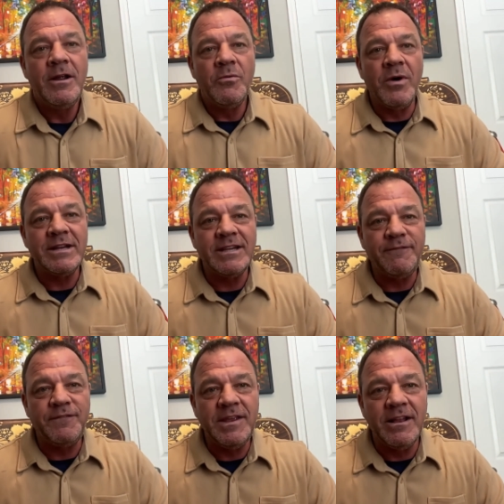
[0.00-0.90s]
What does it
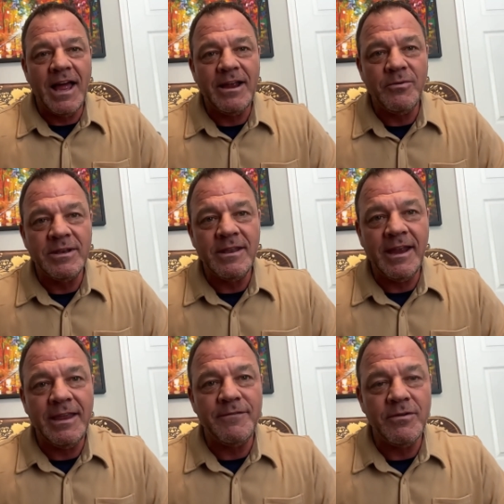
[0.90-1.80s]
feel like when they
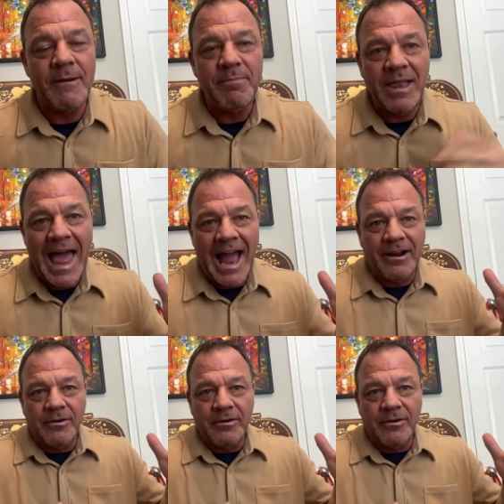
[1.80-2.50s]
give you a plaque,